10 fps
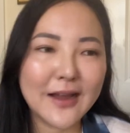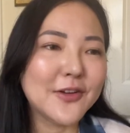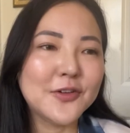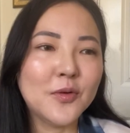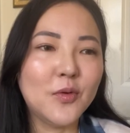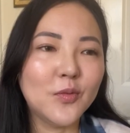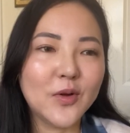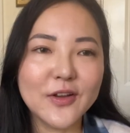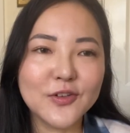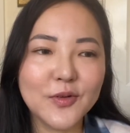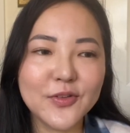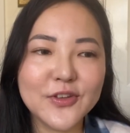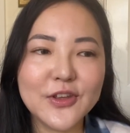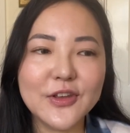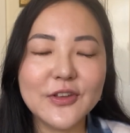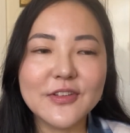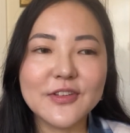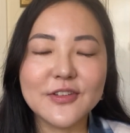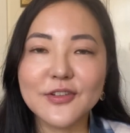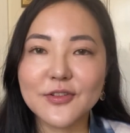I don't know what word you want to use
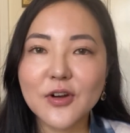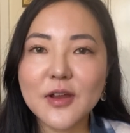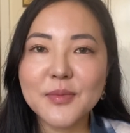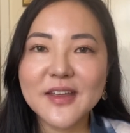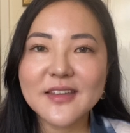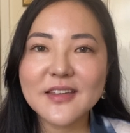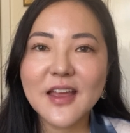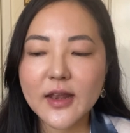to describe it.